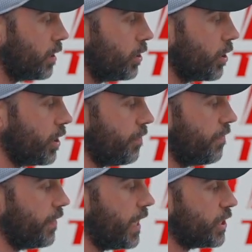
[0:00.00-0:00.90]
You're going to
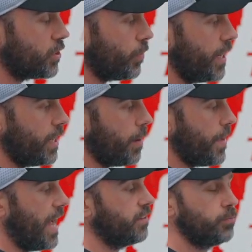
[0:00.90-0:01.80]
fluctuate a
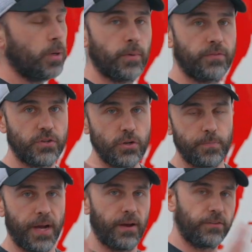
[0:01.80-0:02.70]
maximum of 2
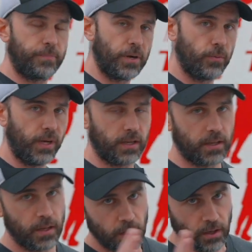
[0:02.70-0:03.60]
pounds per
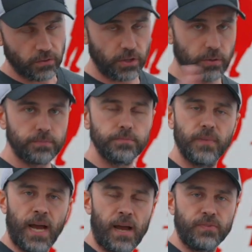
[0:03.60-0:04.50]
week. So you
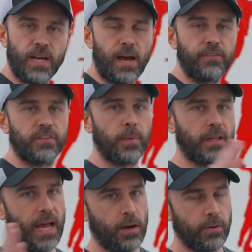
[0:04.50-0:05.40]
have to have some
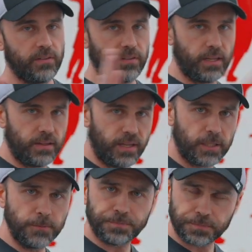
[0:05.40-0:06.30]
allowance in
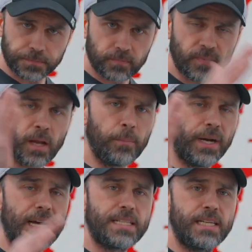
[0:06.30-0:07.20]
there,
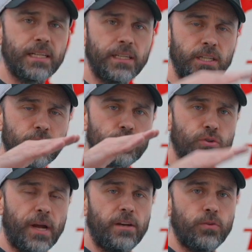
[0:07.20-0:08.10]
but ideally your
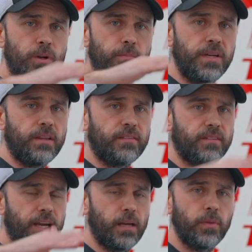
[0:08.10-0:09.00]
trend would be the
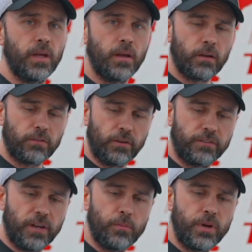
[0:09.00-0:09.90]
same. So
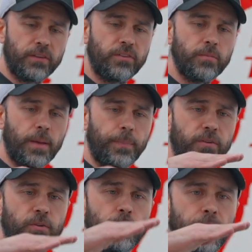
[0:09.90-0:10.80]
some weeks you might be
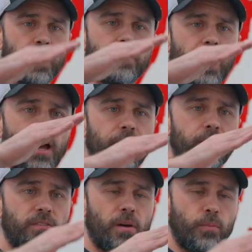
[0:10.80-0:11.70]
2 pounds
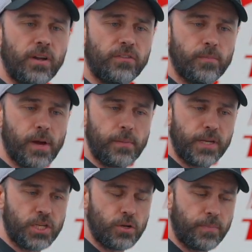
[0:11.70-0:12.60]
higher, some weeks you might
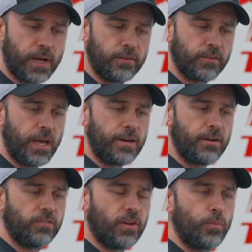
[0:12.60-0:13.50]
be 2 pounds
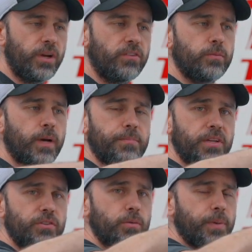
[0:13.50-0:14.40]
lighter, some weeks you might
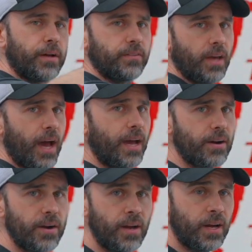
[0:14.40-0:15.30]
be 2 pounds
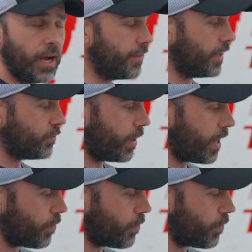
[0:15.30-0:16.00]
higher, and that's why